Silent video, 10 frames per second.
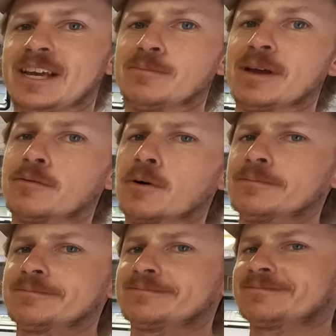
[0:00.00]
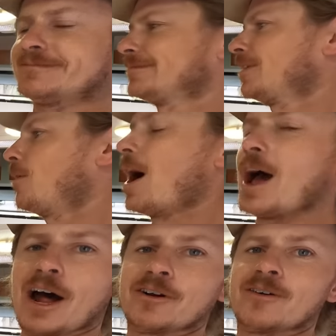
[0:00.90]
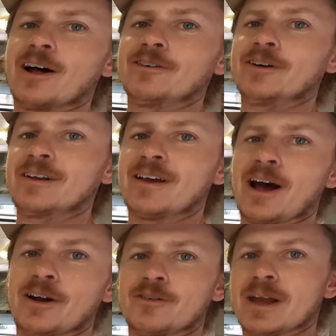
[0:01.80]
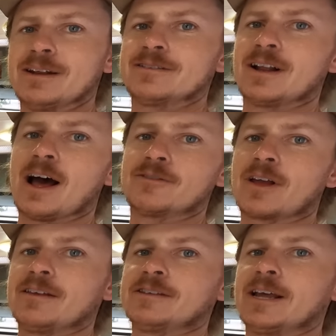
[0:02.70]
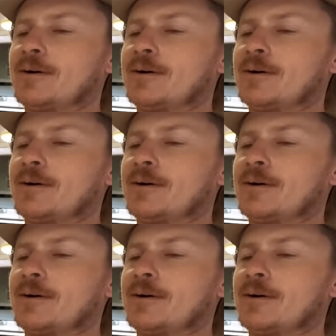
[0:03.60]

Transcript: ten metre rule. Oh, one hundred, one hundred. one hundred metres at one hundred k's an